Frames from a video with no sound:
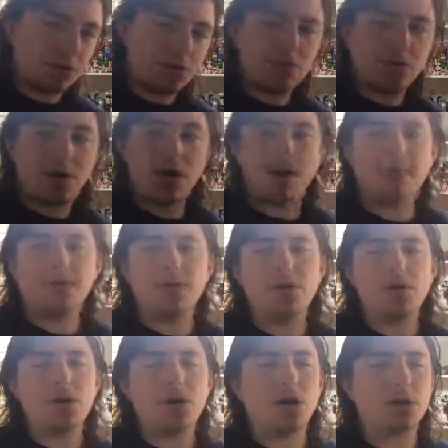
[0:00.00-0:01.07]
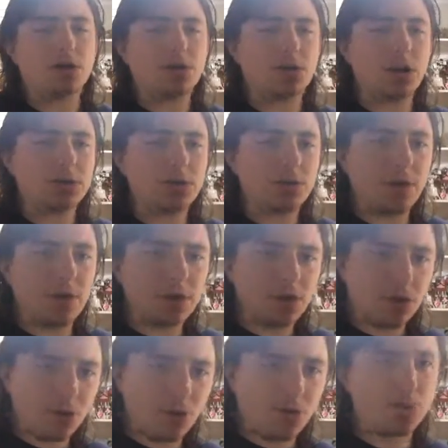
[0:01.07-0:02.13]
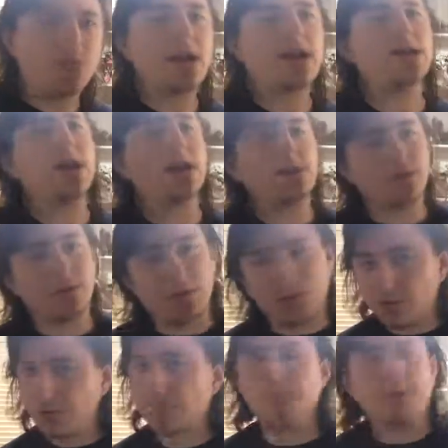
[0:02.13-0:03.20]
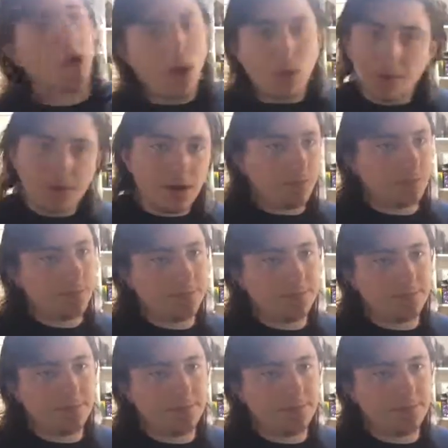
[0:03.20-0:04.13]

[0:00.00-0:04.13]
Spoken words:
to Doctor Strange 2 and Doctor Strange 3, be all three of them.